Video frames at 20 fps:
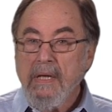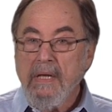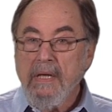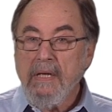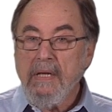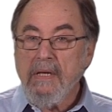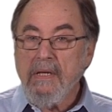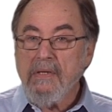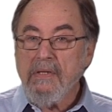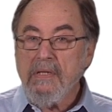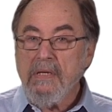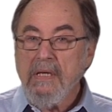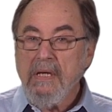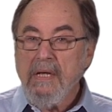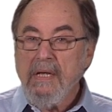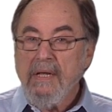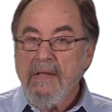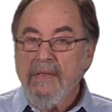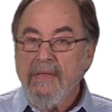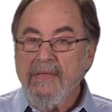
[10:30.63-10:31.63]
is
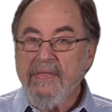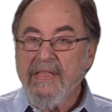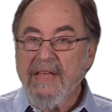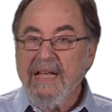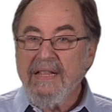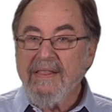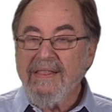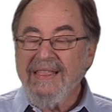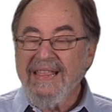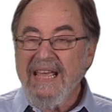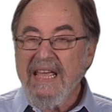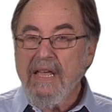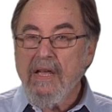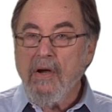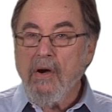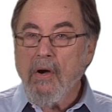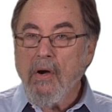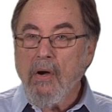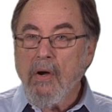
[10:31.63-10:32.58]
that they